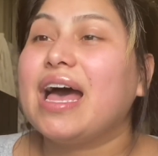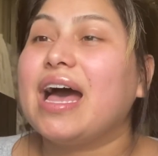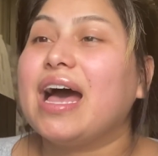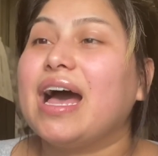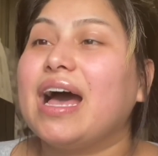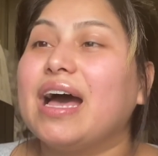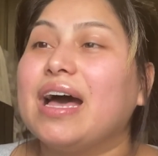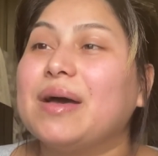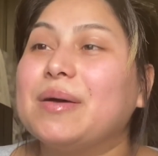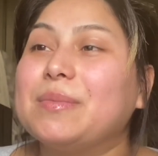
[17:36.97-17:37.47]

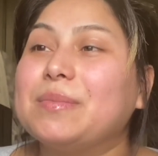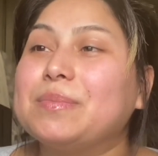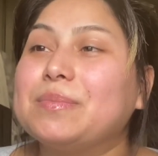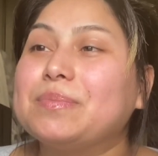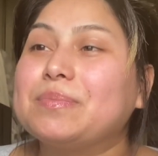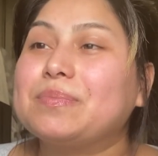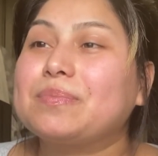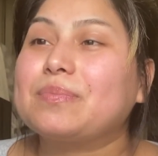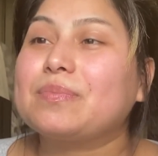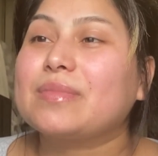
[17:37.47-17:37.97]

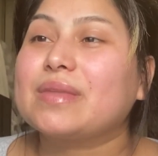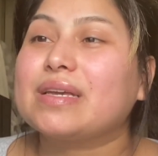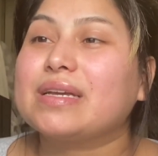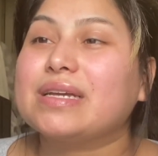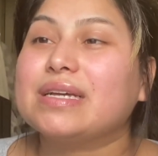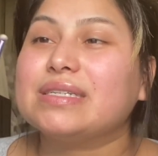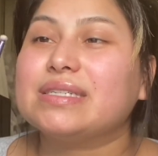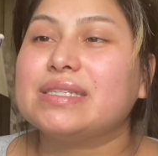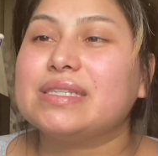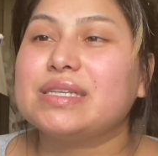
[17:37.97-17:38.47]

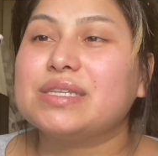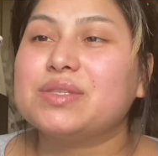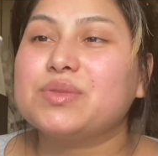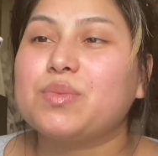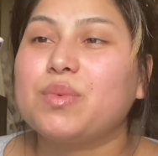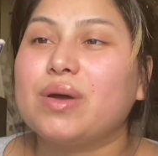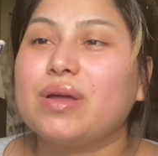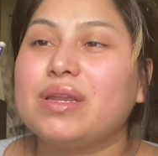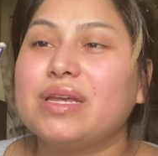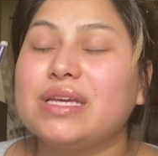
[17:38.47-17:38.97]
because this
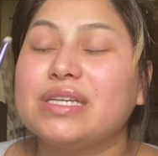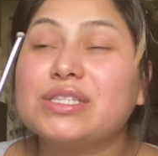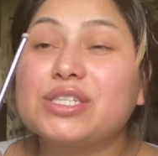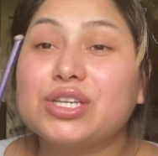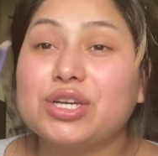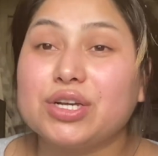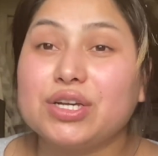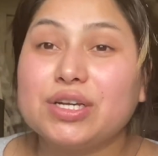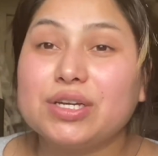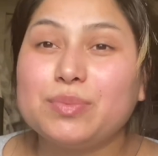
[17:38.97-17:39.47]
one is
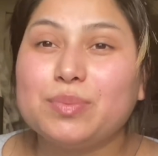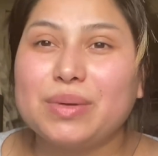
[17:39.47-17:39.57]
good,